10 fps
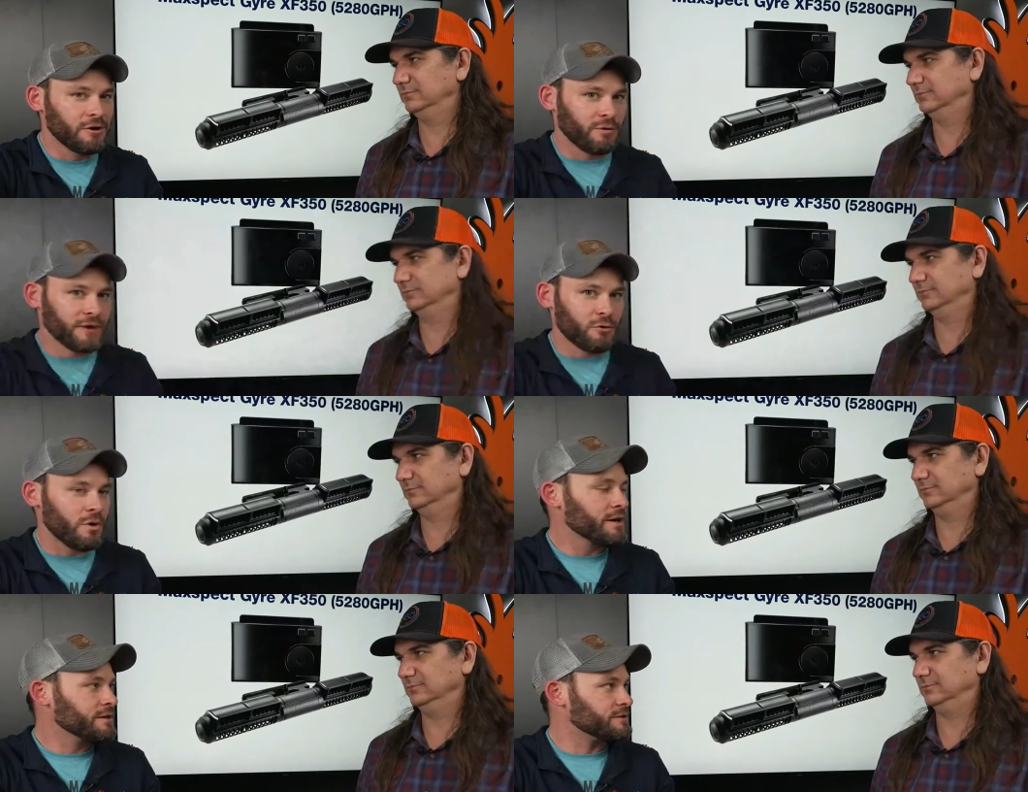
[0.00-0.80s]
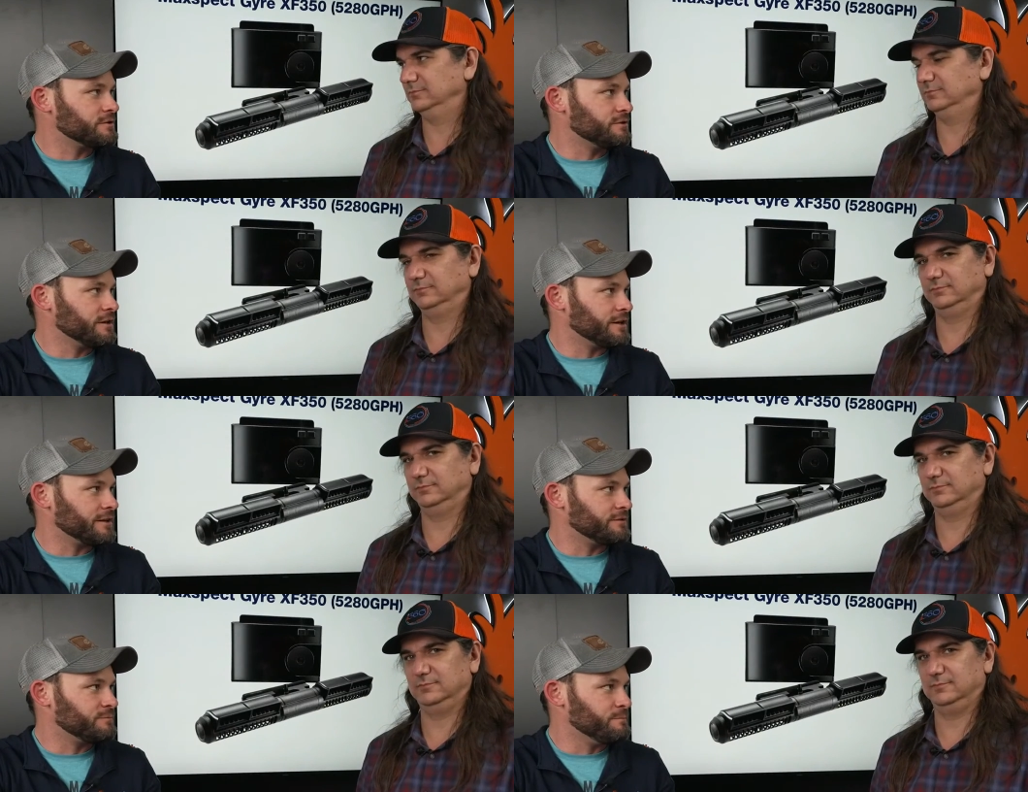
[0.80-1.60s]
Speaker 1: Well, I don't want a
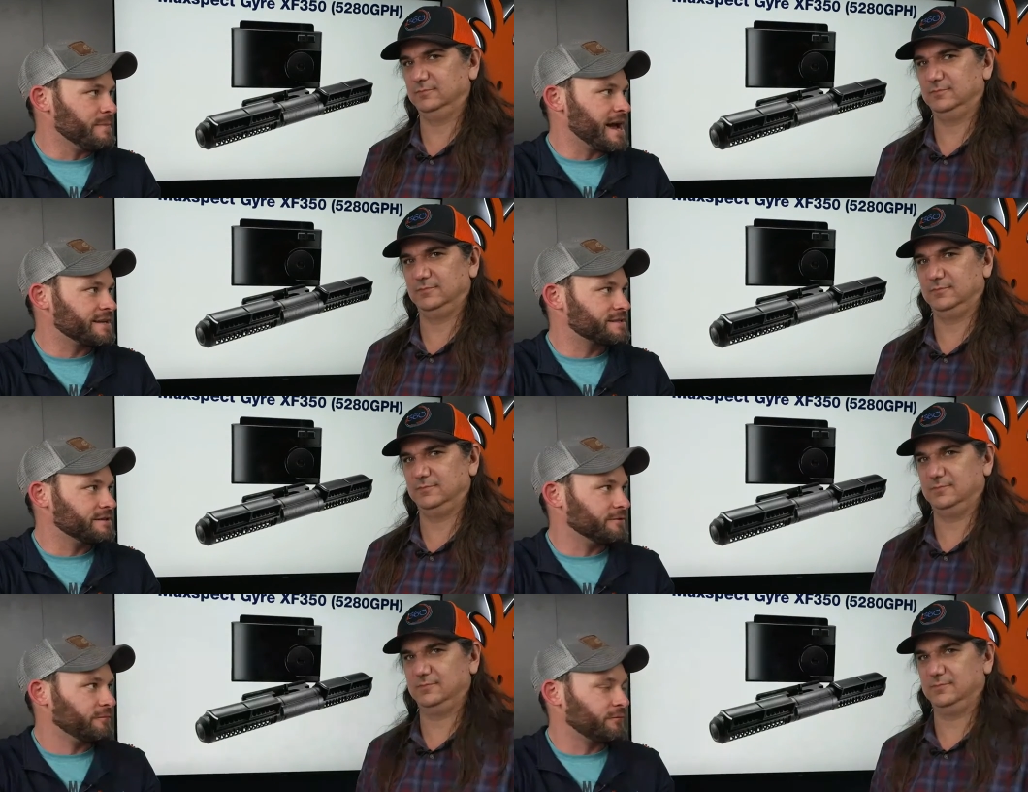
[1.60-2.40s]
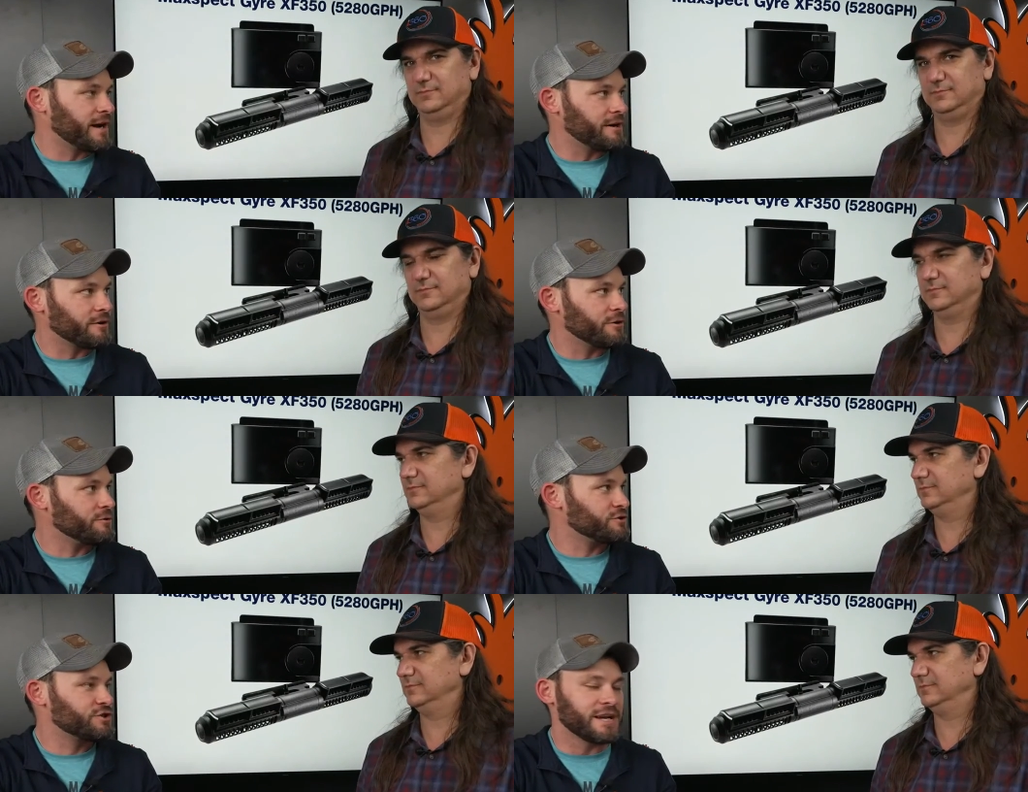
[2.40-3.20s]
uh, massive fire
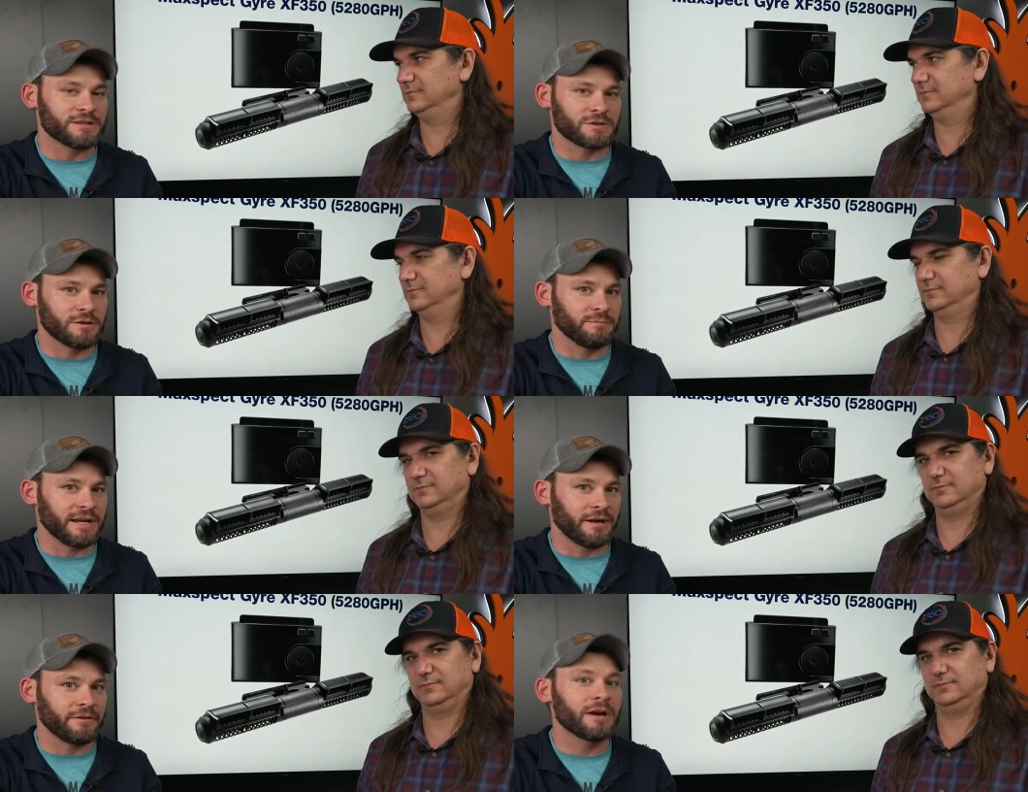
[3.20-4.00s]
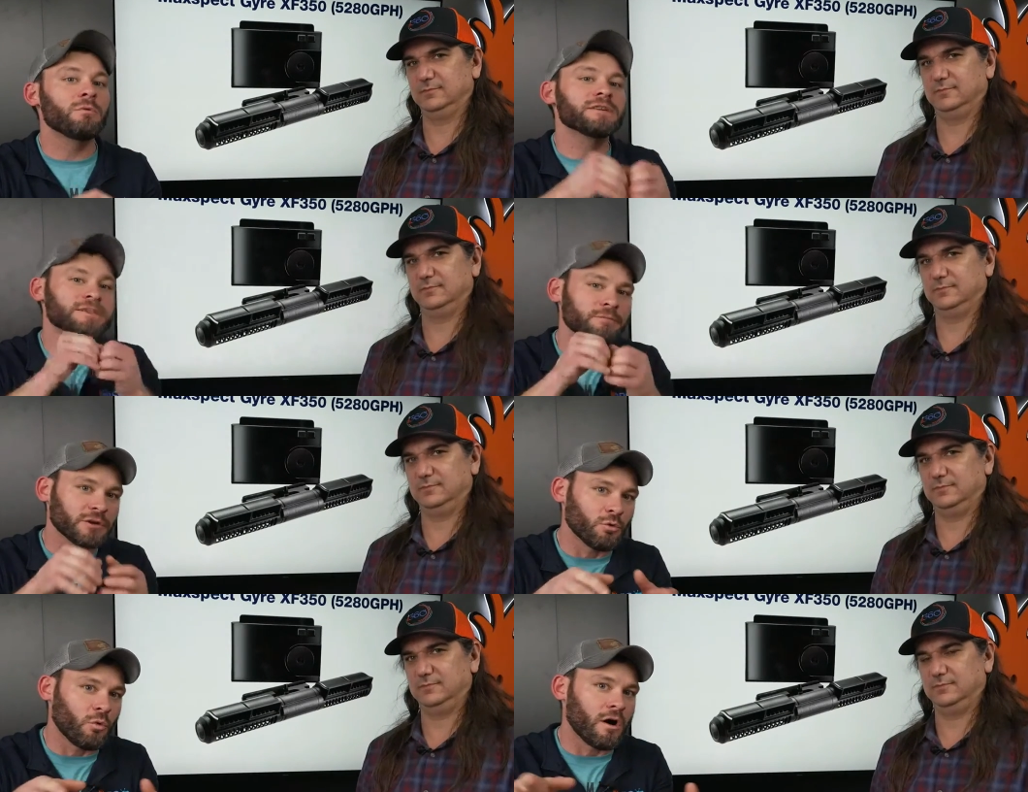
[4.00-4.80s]
hose jet stream down there. I want
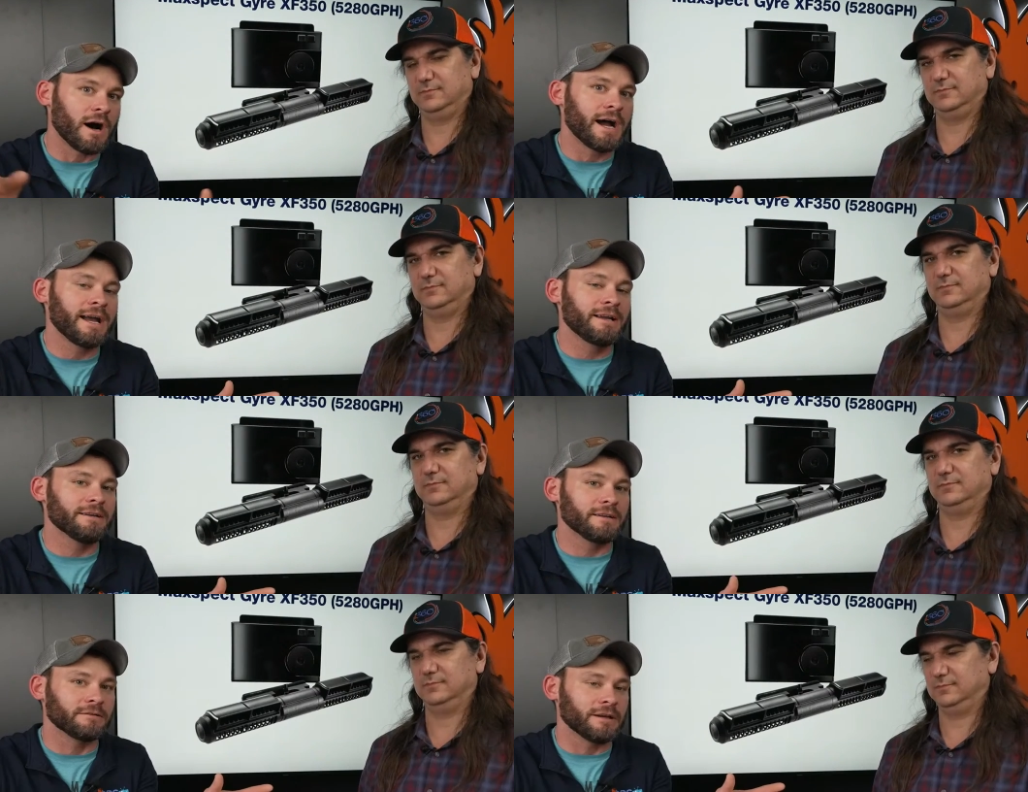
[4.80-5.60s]
something wide and